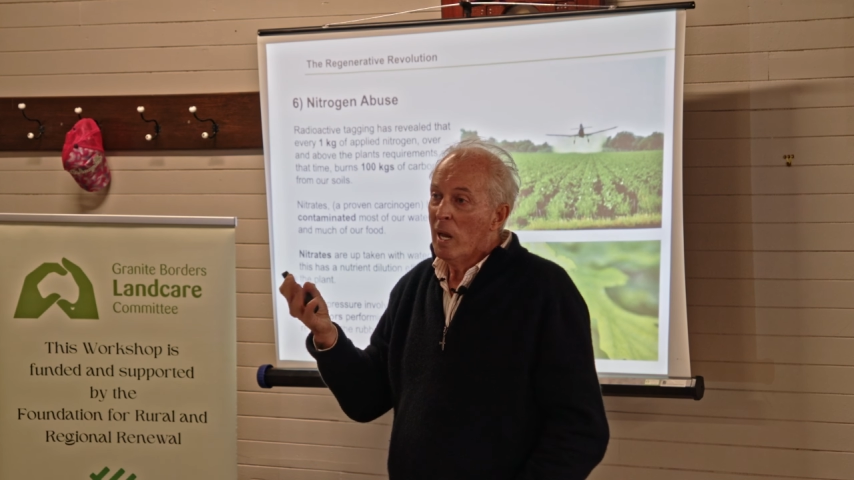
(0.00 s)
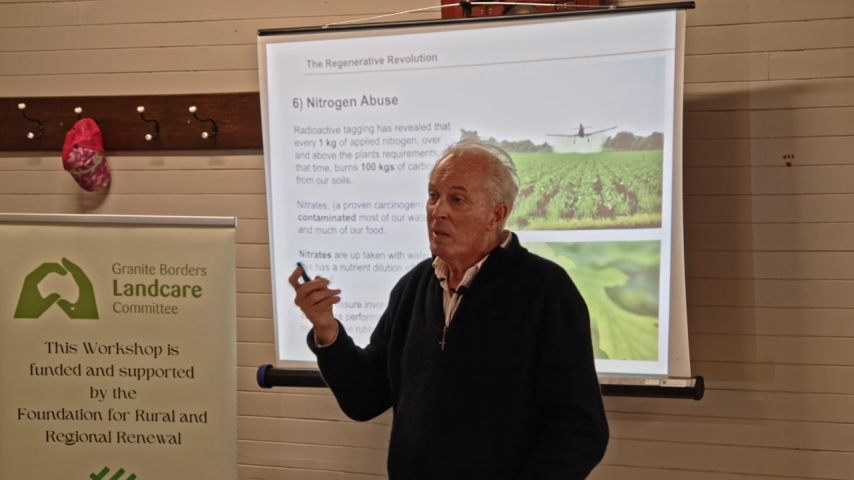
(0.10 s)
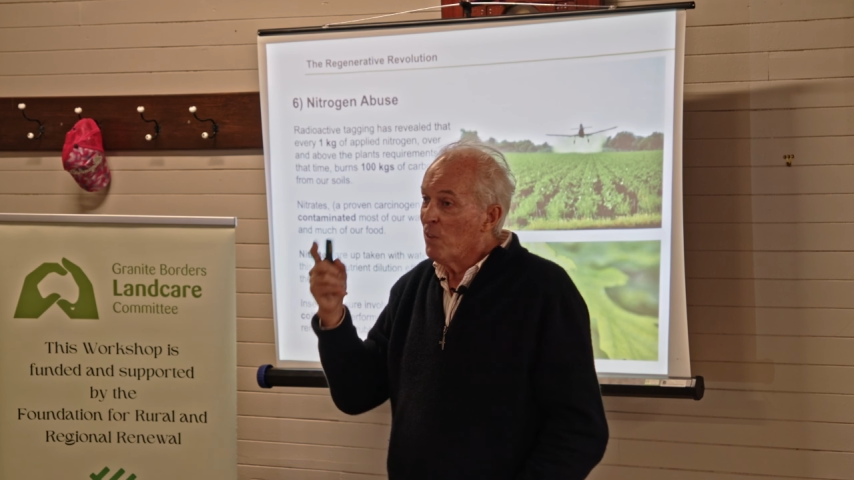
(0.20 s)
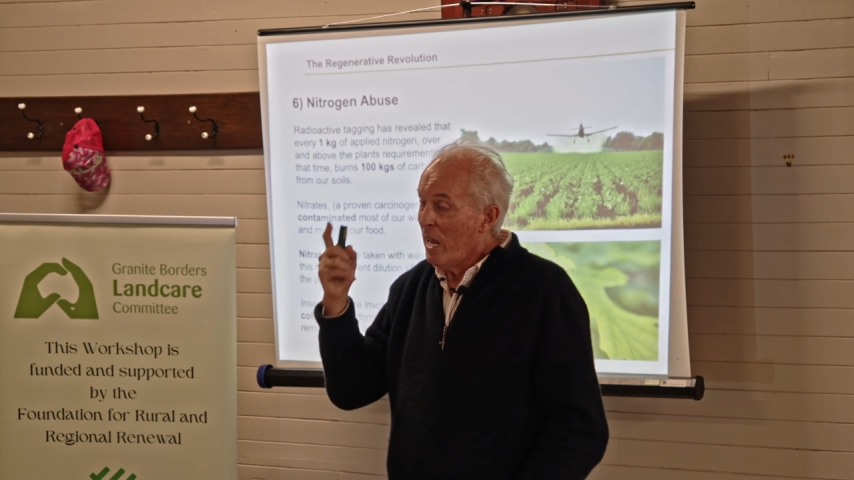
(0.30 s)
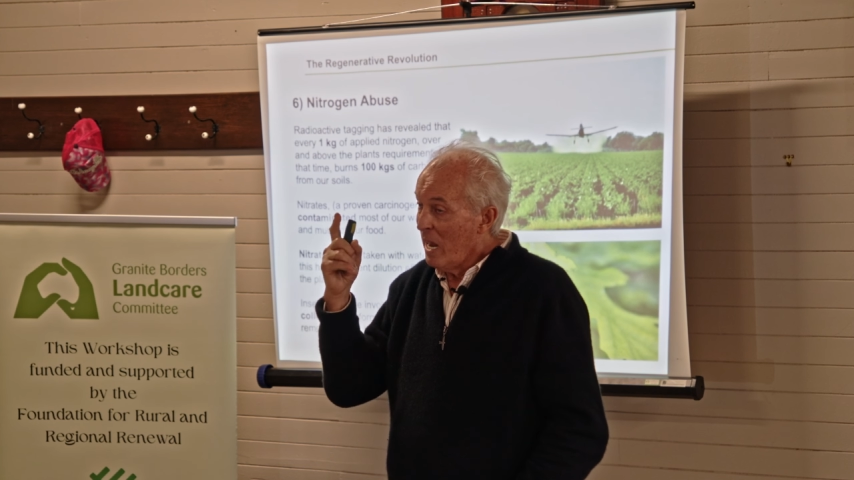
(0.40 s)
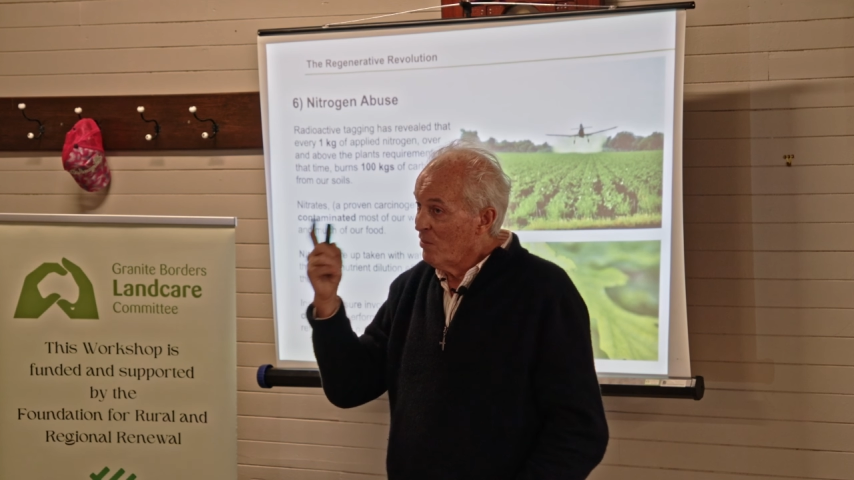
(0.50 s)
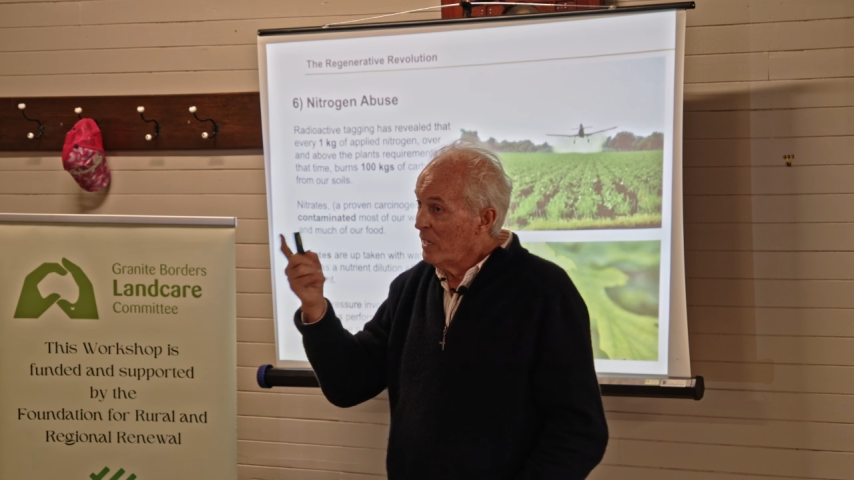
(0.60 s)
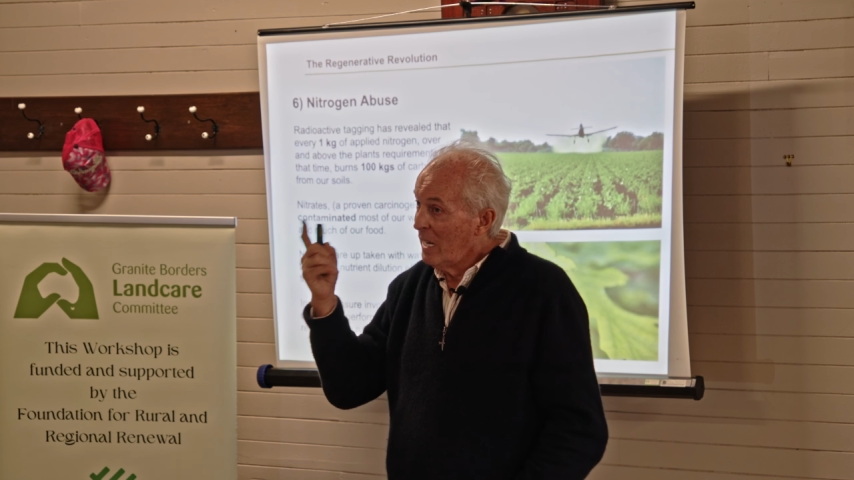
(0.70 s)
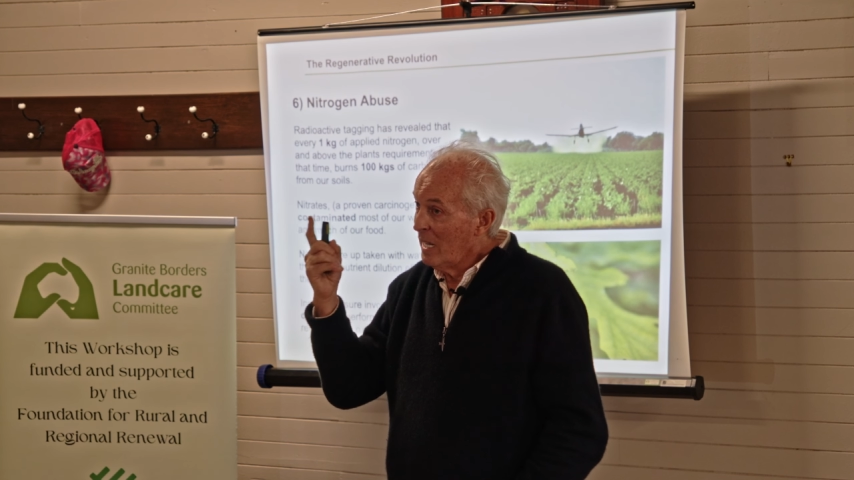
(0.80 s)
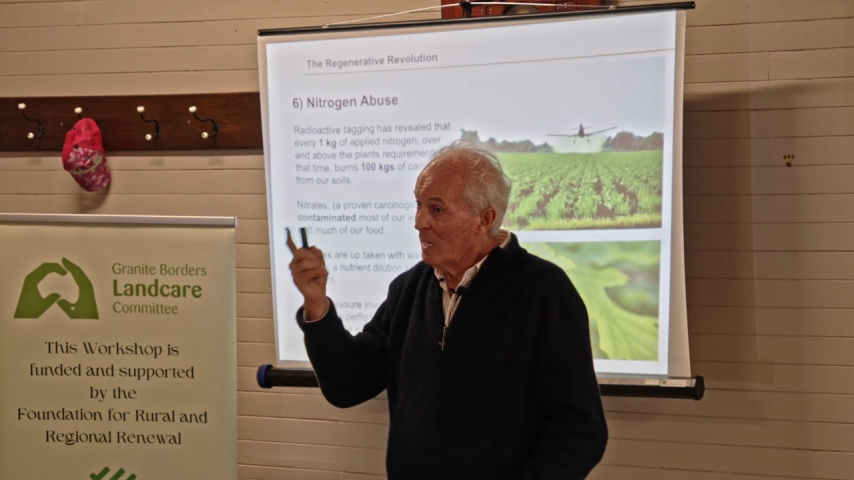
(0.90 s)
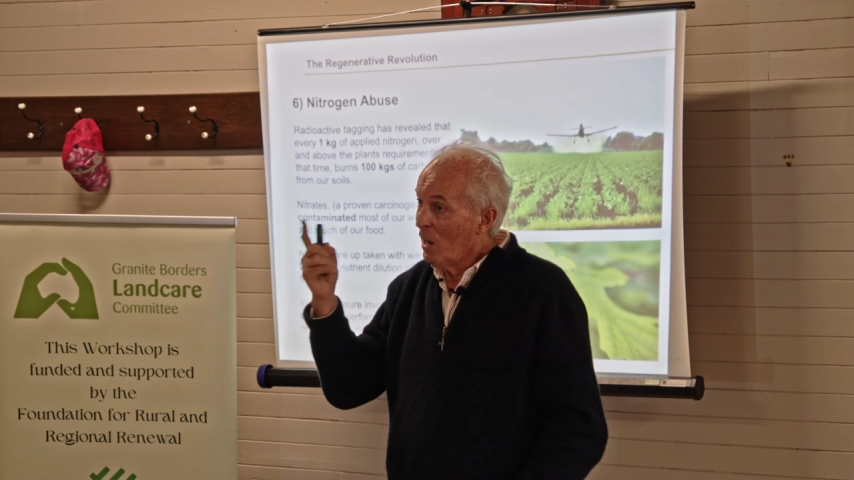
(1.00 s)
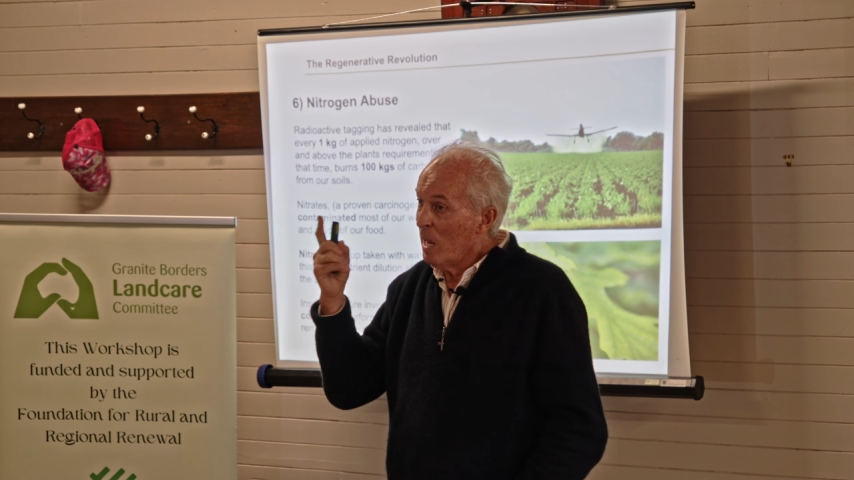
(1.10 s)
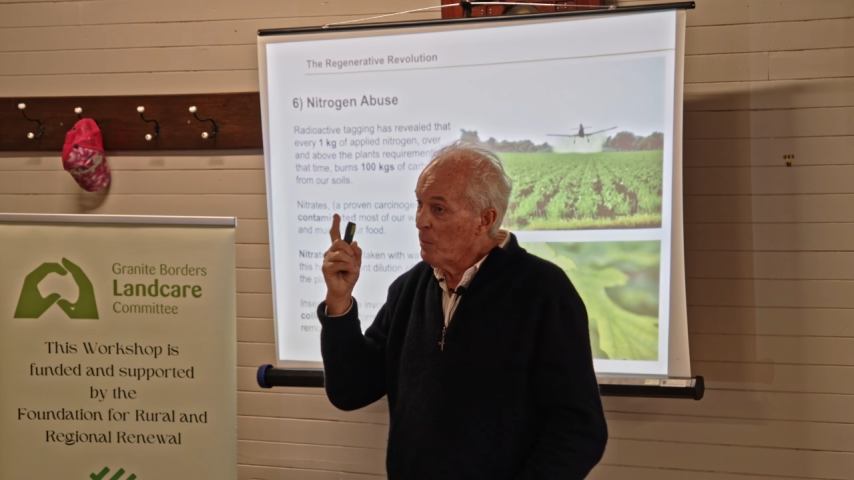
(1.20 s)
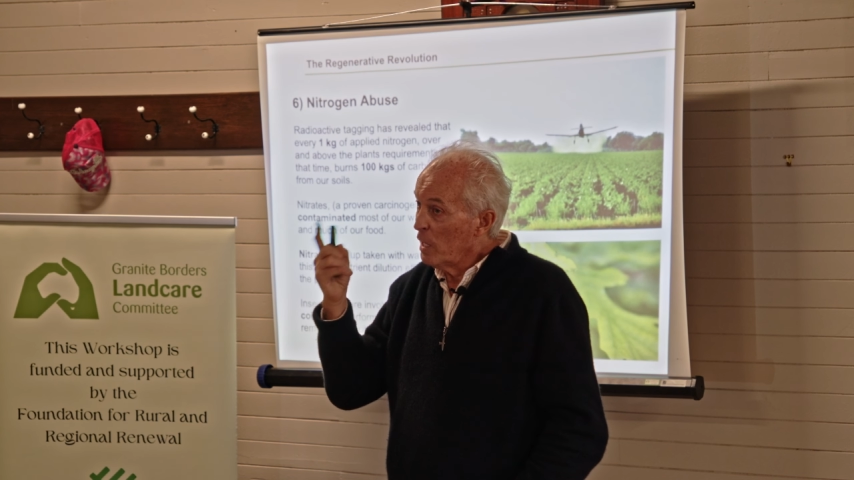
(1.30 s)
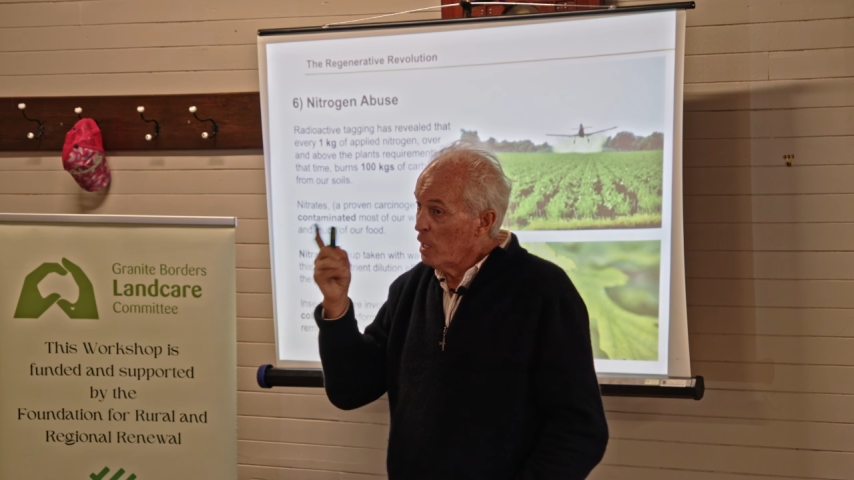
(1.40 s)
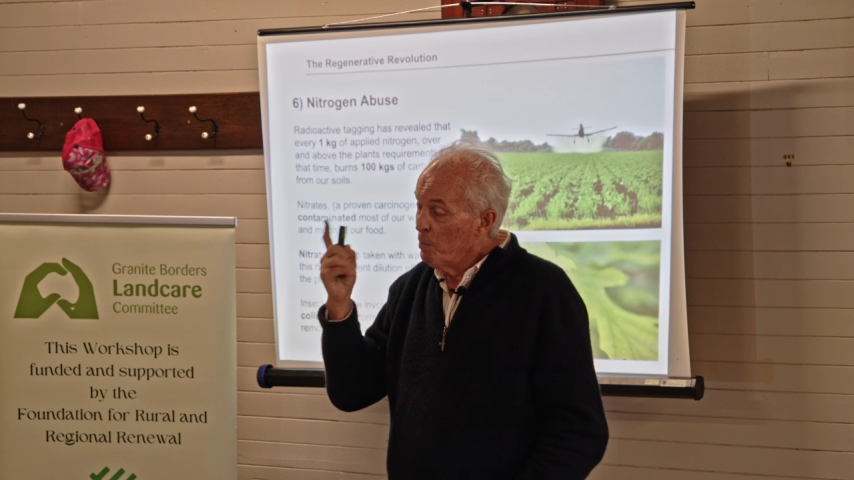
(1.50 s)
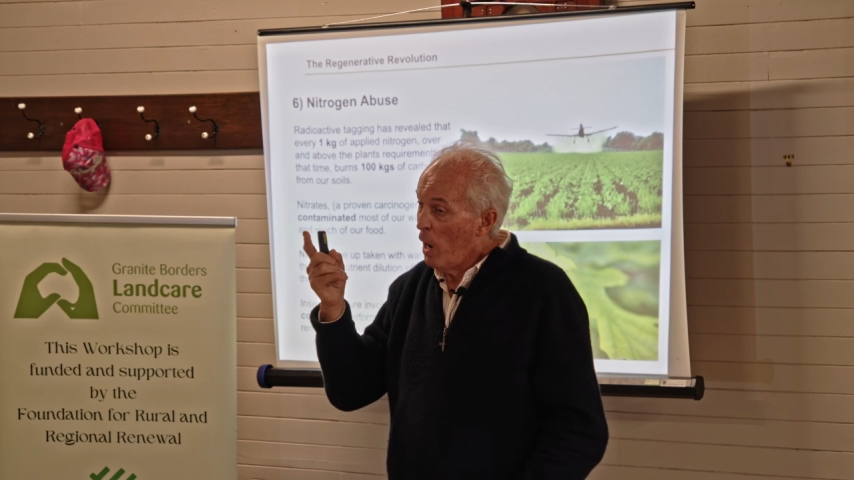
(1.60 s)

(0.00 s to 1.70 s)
and for every kilogram that you